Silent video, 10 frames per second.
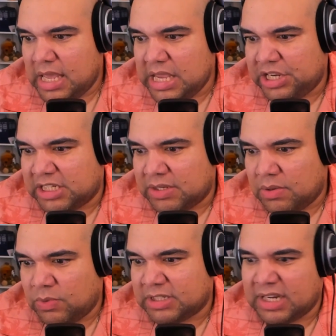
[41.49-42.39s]
He just
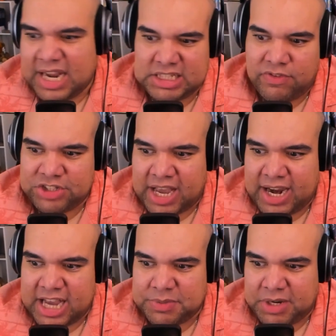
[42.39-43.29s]
was a less of a
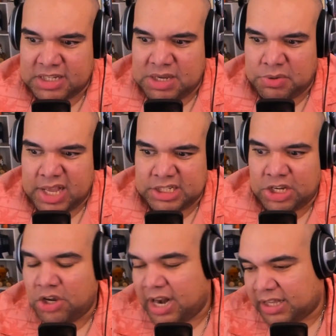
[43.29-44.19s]
jackass because he was
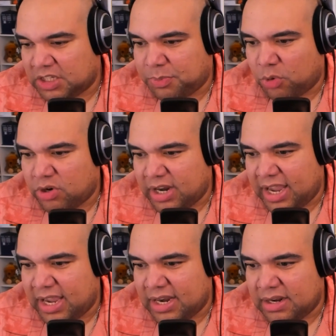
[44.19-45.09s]
actually good at the sport
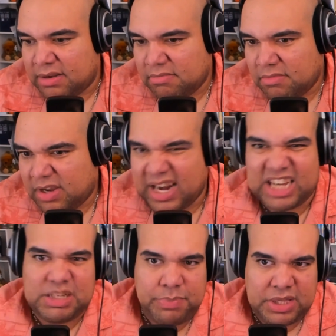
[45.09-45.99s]
and could
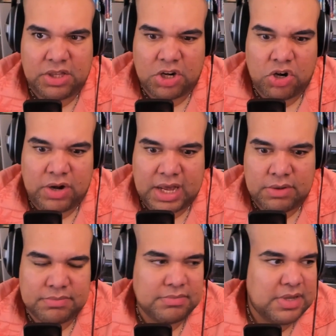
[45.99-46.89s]
actually beat the girl now.